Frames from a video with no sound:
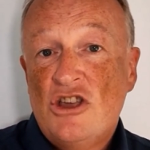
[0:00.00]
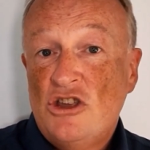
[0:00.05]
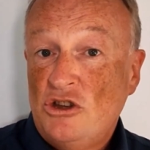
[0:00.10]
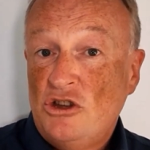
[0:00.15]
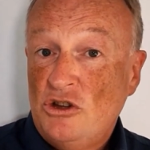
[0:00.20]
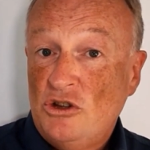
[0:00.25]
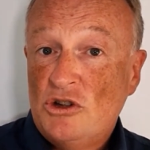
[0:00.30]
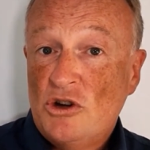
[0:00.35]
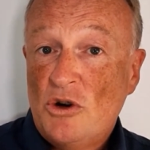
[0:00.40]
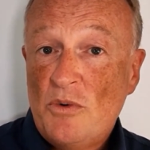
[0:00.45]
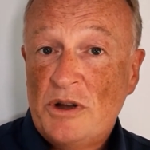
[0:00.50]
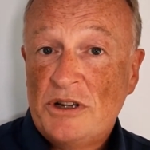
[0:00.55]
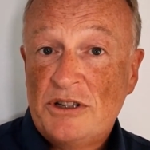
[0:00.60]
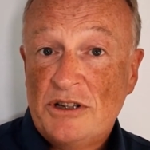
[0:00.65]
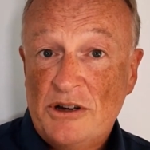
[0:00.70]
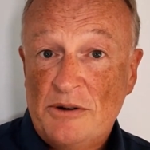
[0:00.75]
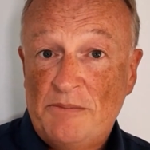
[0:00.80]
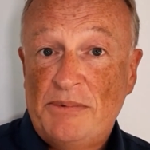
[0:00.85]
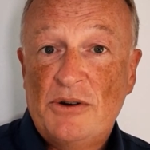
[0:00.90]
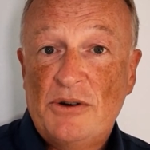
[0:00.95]
You don't want to
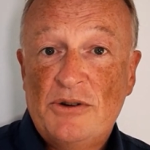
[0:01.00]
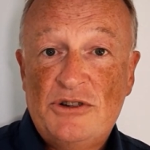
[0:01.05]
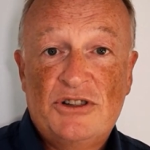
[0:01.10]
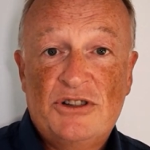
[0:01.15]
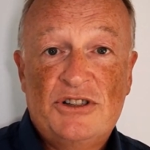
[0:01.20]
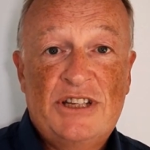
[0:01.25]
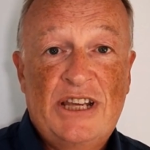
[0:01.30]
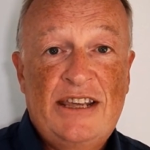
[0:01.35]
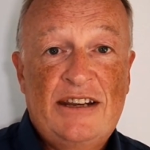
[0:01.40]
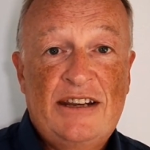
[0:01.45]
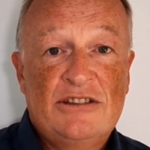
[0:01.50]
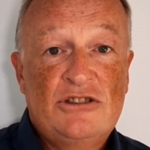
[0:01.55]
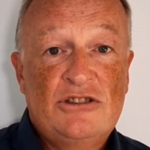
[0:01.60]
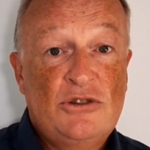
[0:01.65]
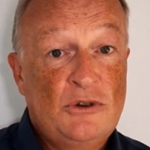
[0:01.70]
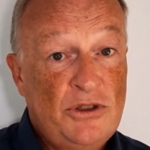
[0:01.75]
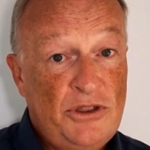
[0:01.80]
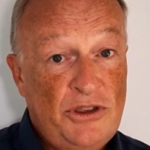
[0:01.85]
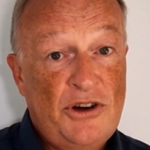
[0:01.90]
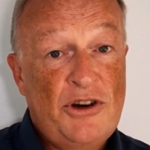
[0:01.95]
upload your data
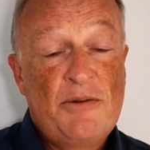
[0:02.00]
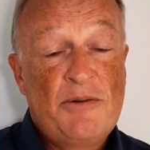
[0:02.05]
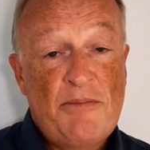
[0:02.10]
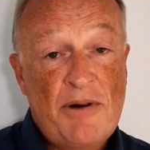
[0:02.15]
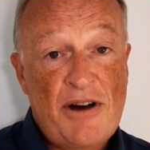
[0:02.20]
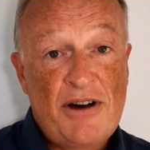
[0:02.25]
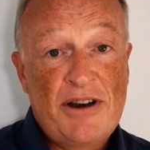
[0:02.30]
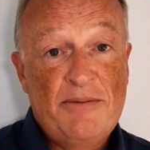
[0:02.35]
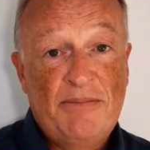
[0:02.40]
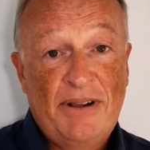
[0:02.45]
to a third-party